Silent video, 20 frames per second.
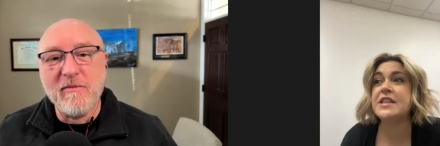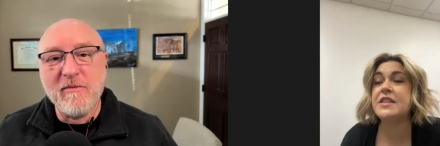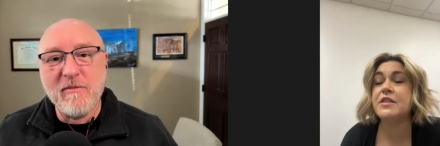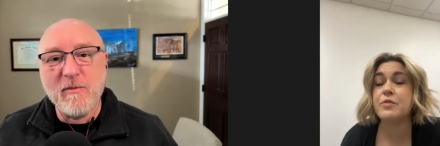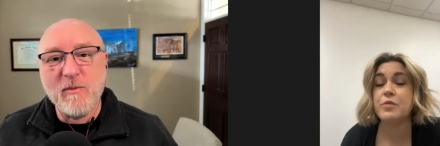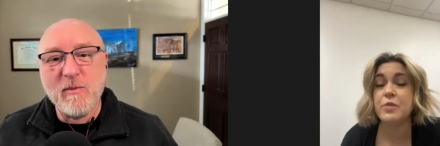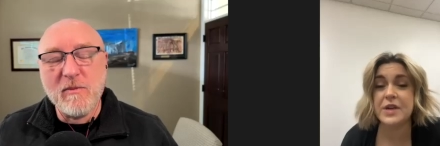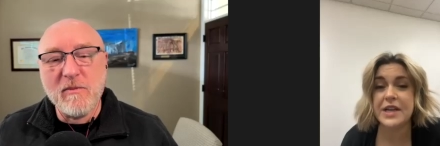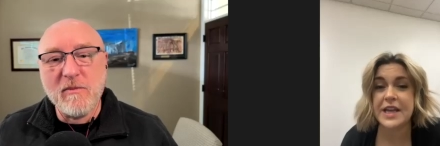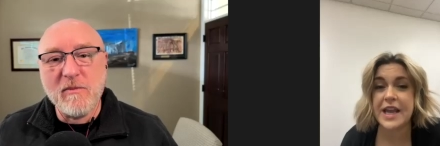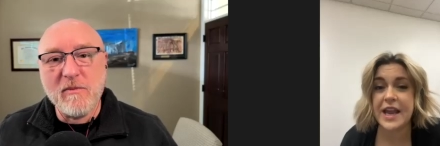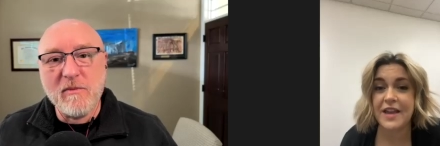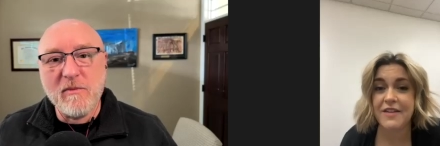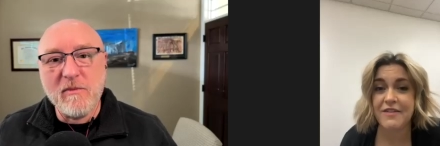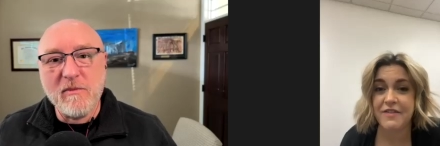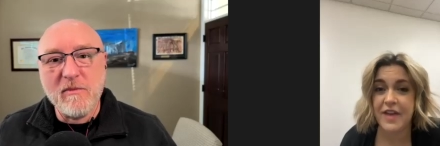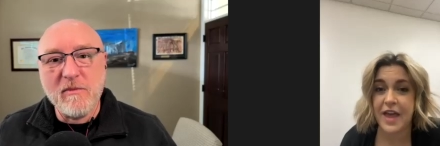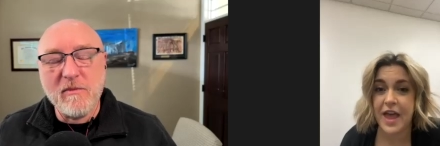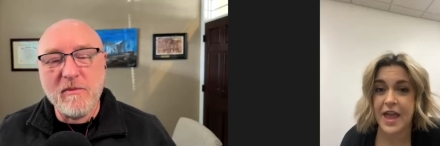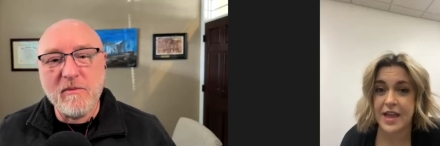Speaker 1: 3-day
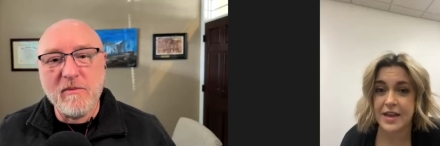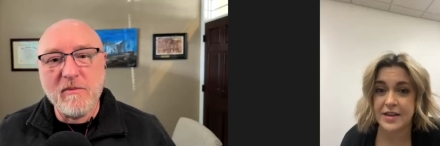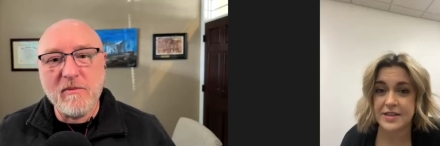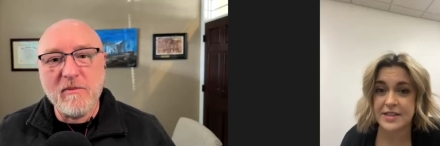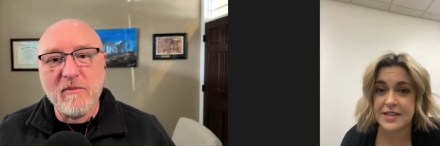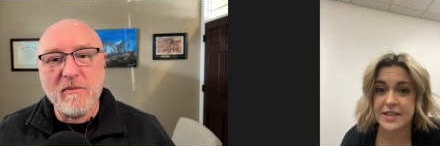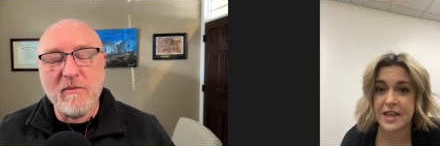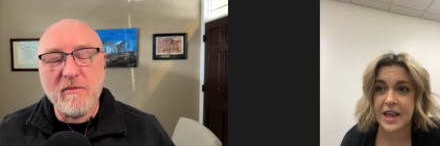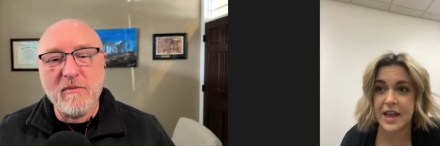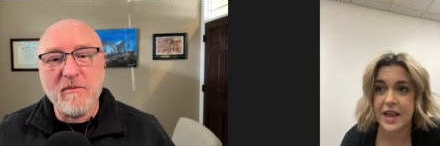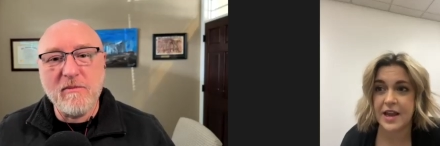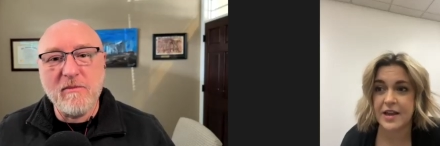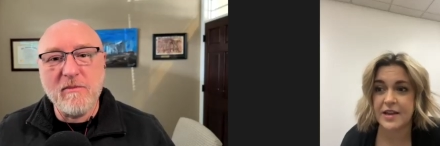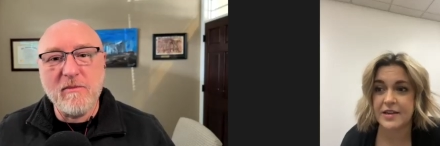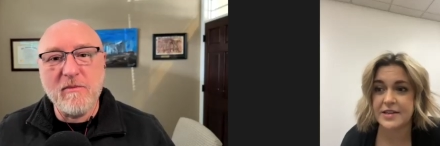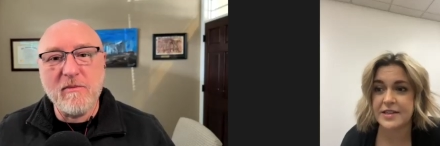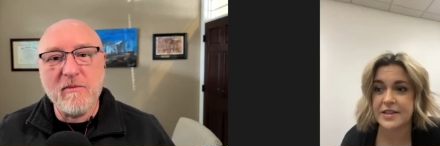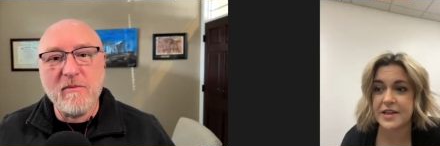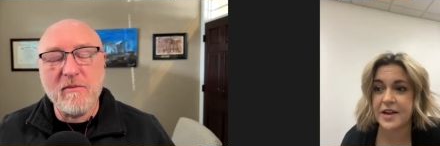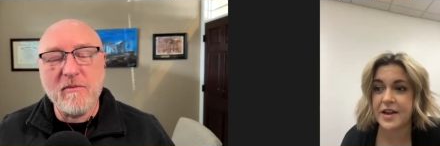event,
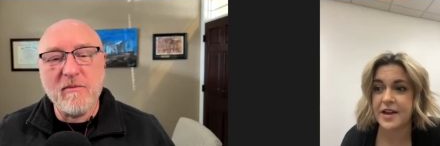and